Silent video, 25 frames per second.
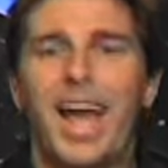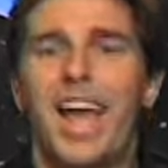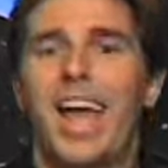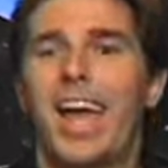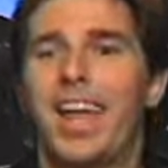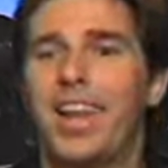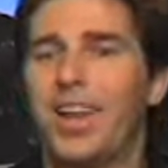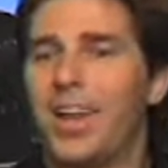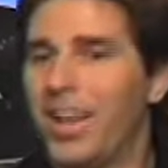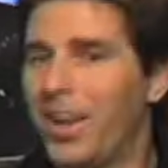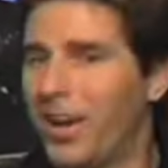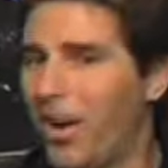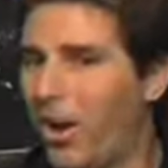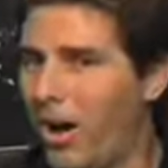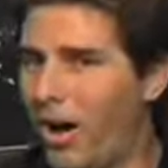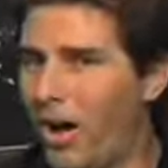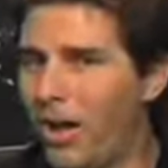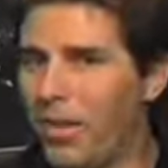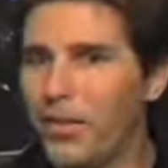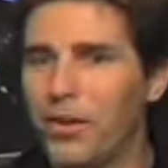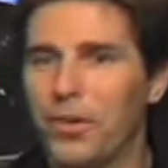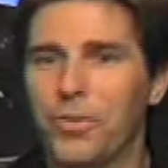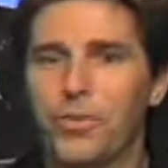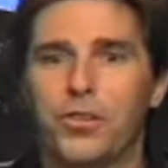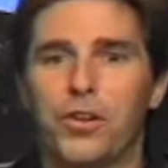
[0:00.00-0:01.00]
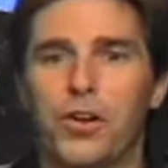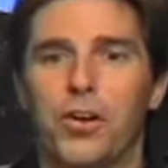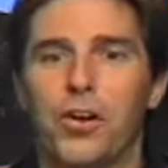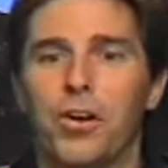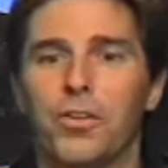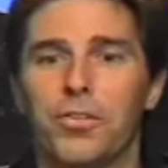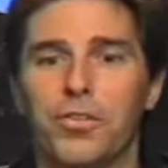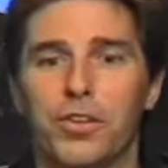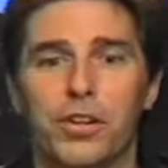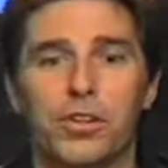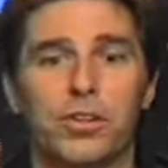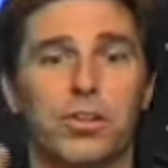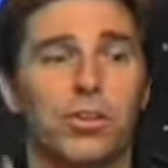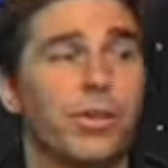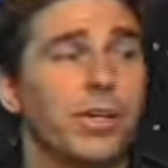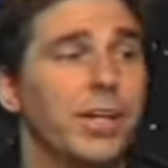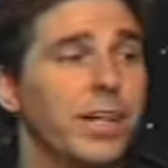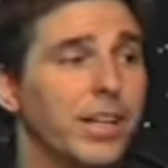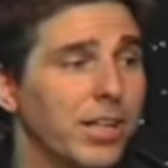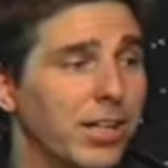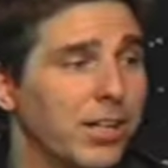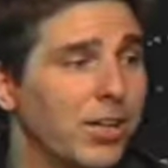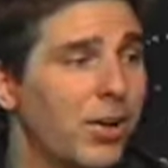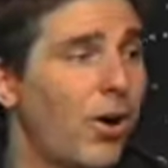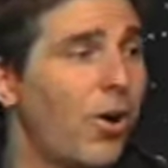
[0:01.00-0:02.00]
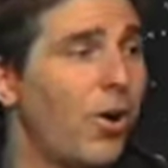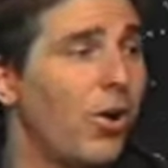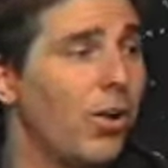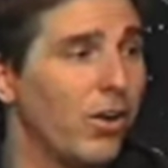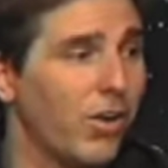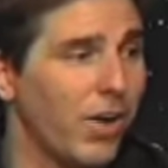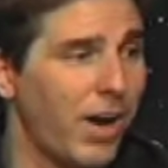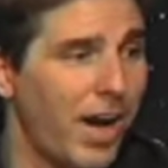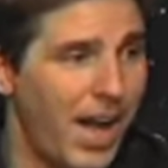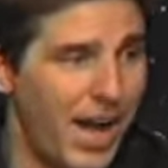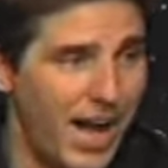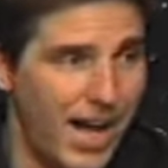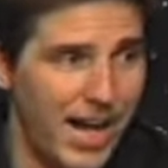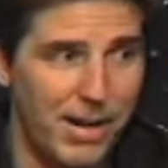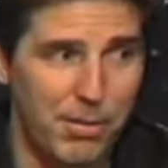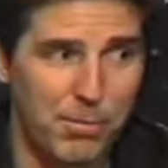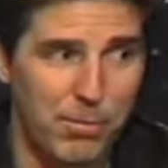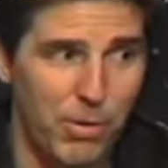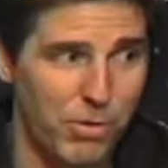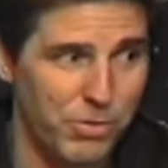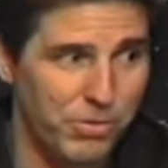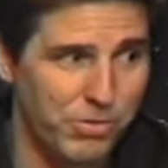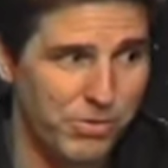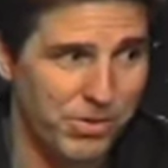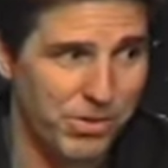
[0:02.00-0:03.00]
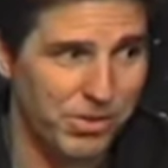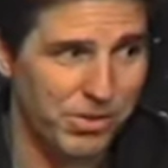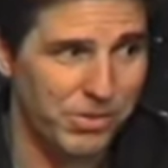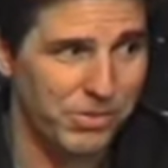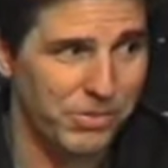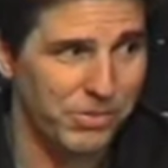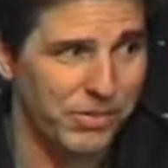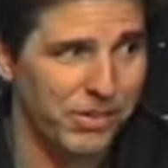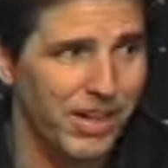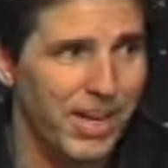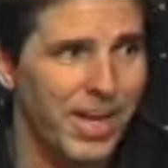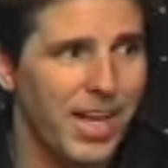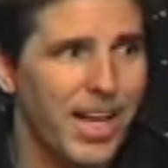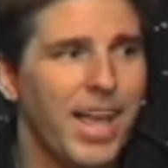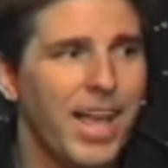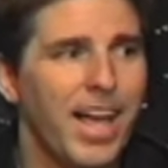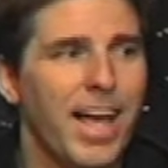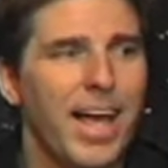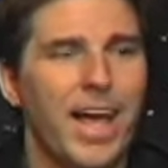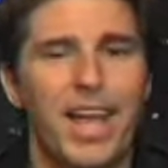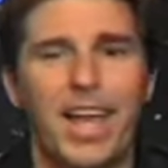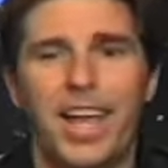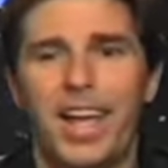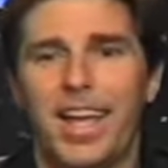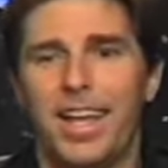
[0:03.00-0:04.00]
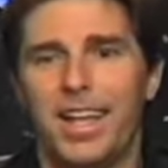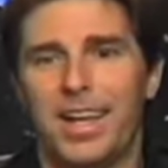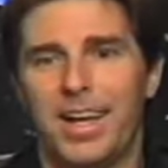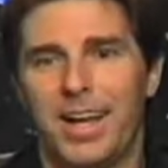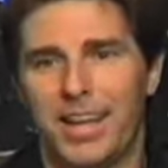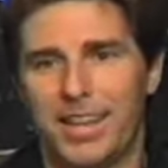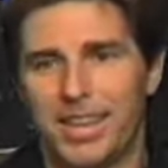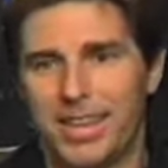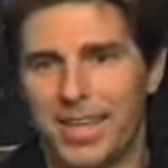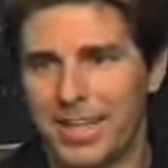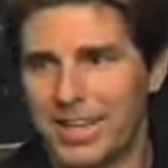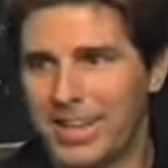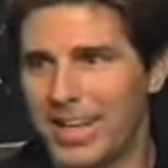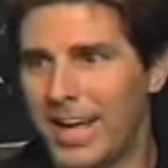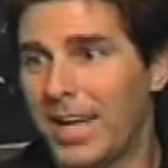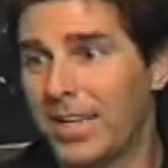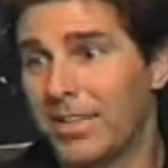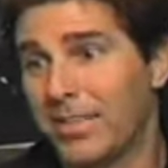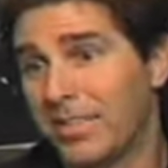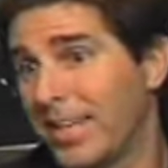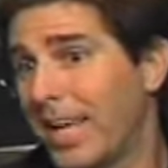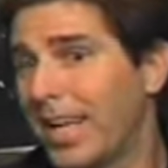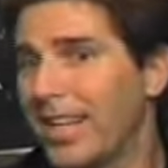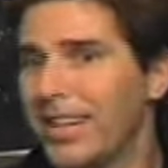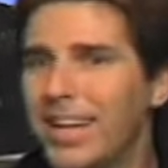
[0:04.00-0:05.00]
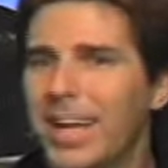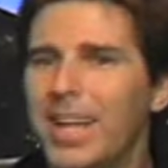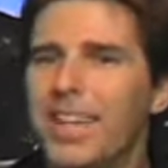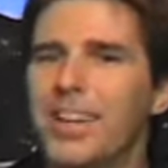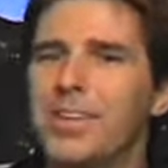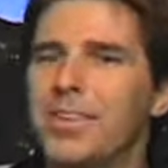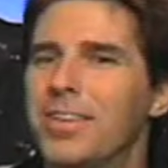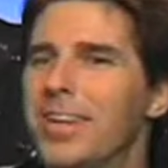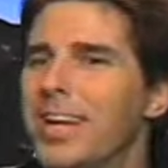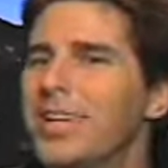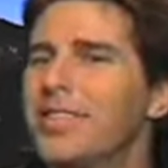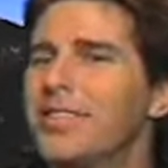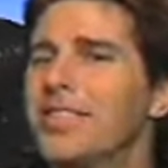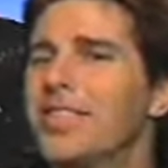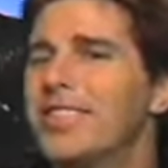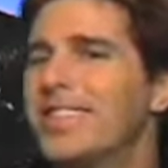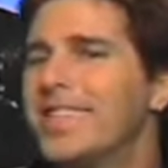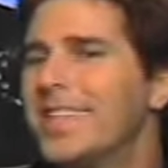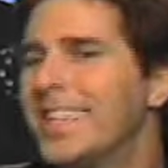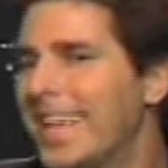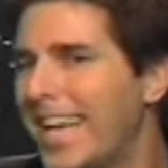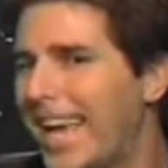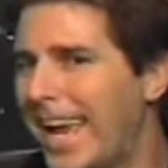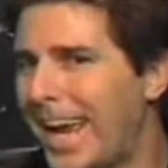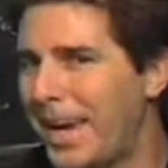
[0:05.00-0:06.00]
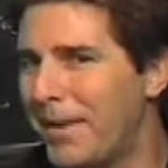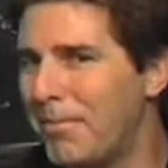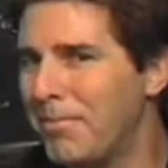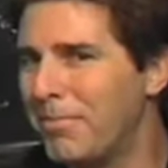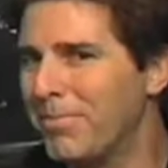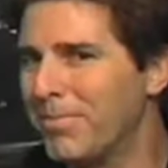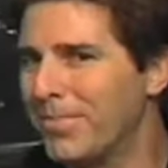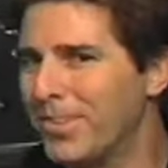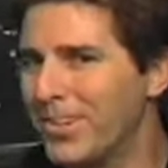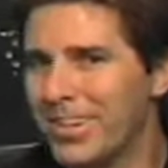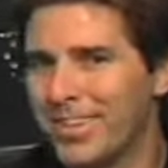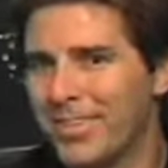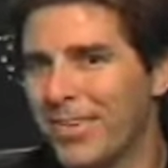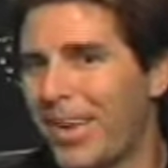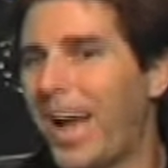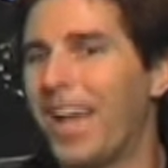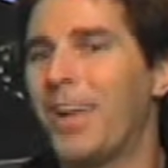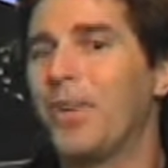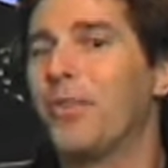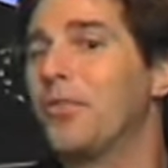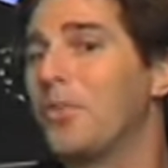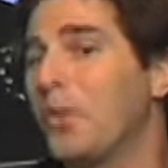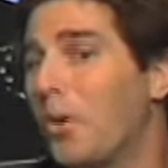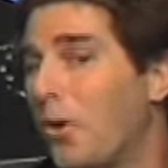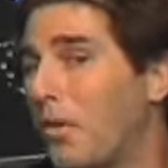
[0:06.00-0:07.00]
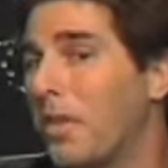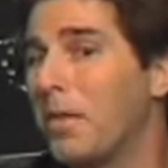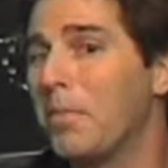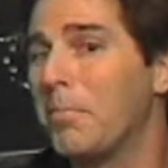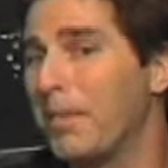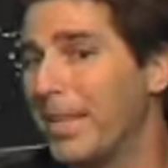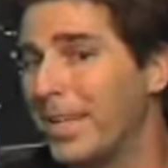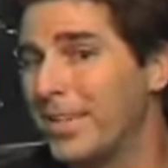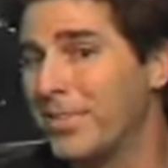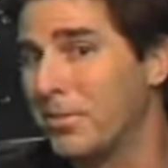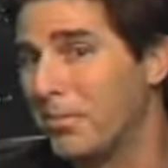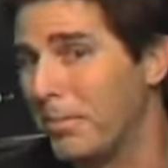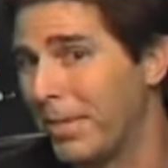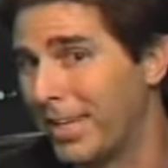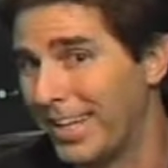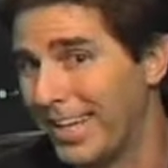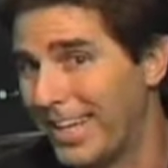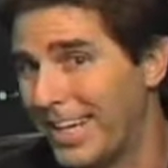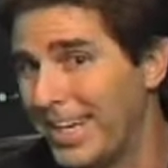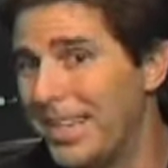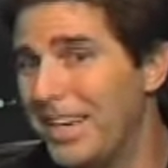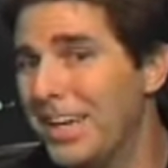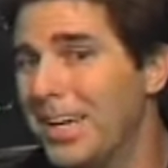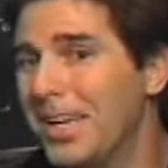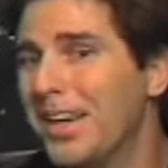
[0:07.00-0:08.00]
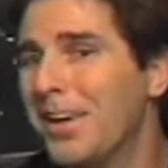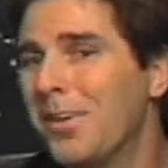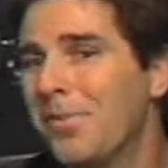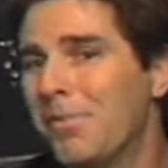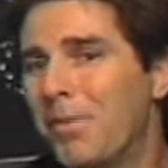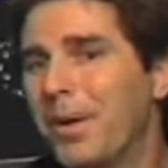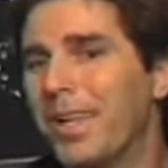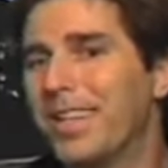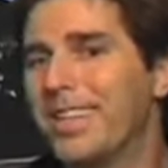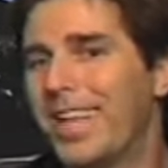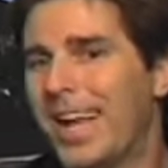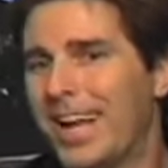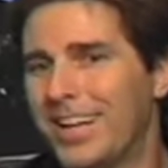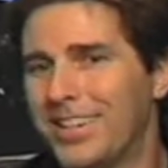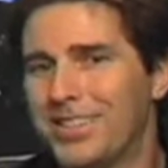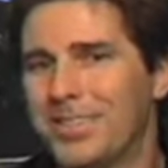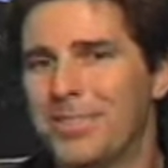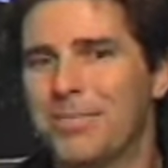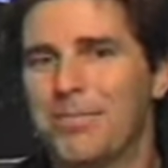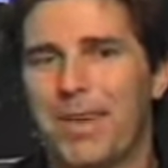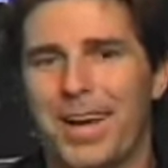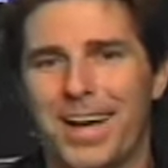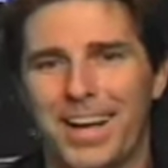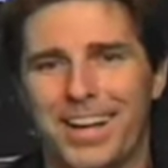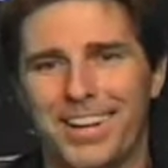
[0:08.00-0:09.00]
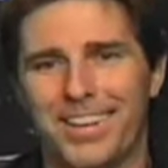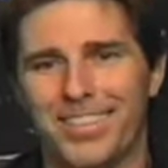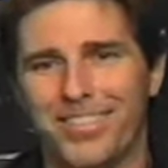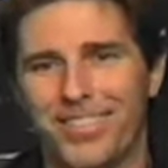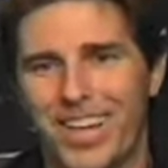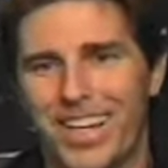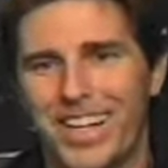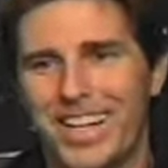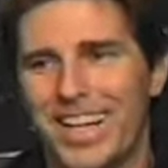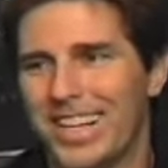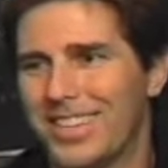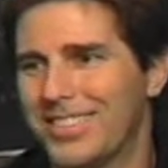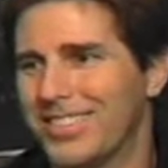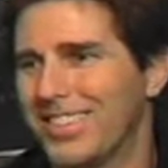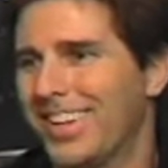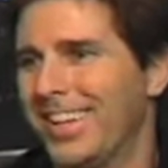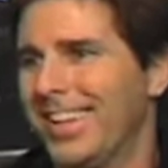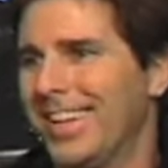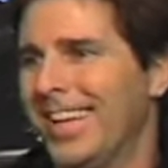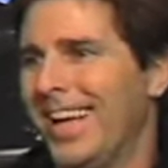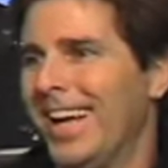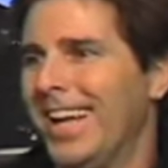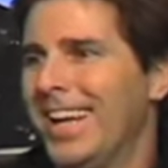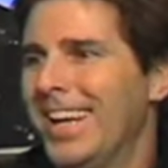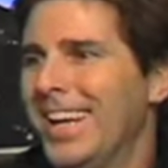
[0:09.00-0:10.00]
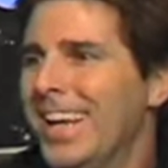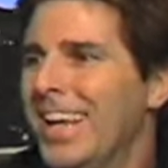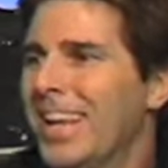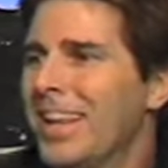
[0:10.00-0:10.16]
And that all those girls, including Nicole, are high emotionals. And I think that, that again, it's, it's just a game. There's, I don't know them intimately, but that's my, my guess on that.